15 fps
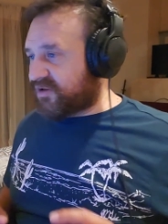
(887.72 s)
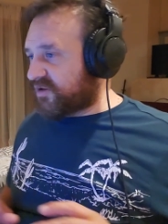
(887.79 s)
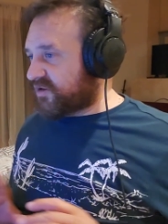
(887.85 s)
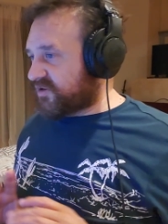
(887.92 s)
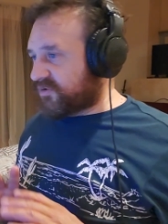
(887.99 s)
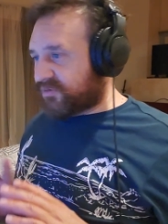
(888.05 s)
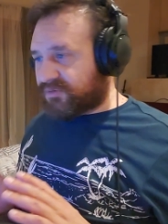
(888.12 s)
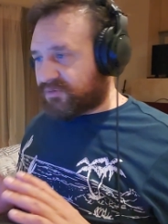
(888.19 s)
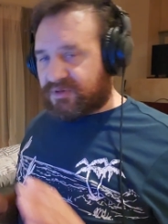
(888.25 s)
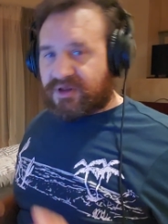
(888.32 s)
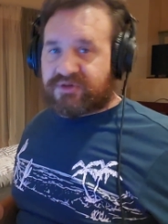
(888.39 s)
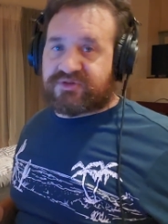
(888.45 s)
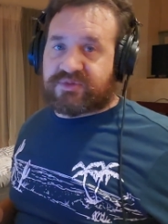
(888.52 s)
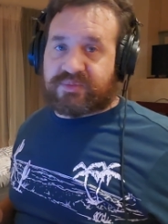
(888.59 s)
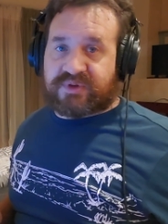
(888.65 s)
You're
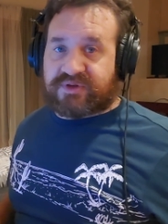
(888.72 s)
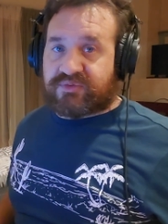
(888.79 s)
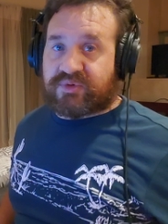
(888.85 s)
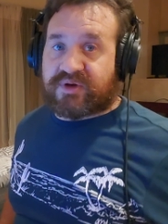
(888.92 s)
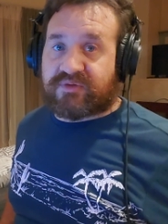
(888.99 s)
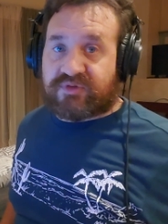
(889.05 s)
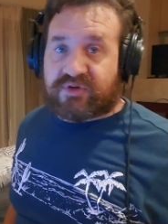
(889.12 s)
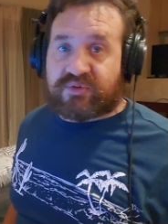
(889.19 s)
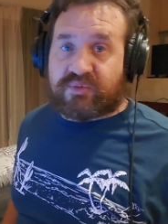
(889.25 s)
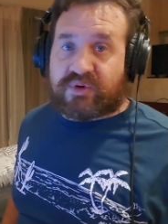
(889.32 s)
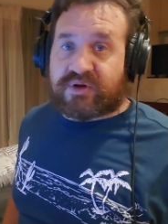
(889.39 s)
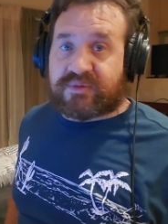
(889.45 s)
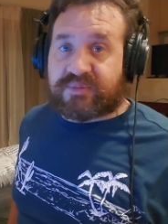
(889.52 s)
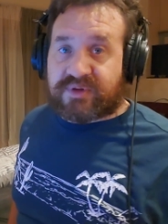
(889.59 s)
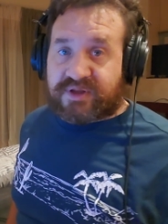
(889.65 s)
allowed to believe whatever you want
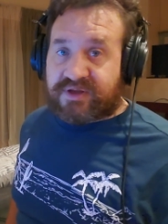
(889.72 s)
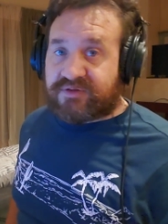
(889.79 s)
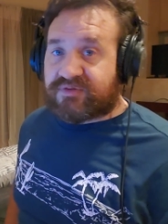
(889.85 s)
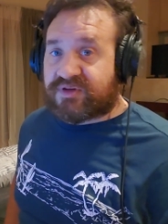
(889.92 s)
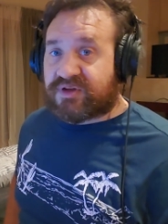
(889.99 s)
to believe.